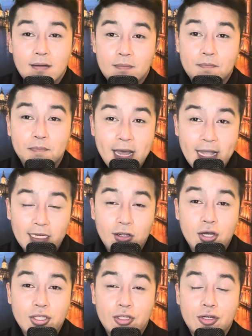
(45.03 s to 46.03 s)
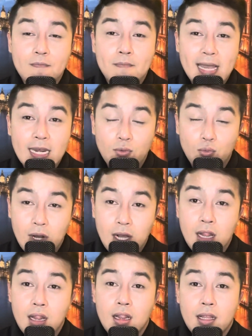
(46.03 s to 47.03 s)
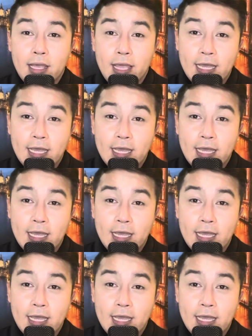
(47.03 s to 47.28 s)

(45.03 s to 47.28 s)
back on your manual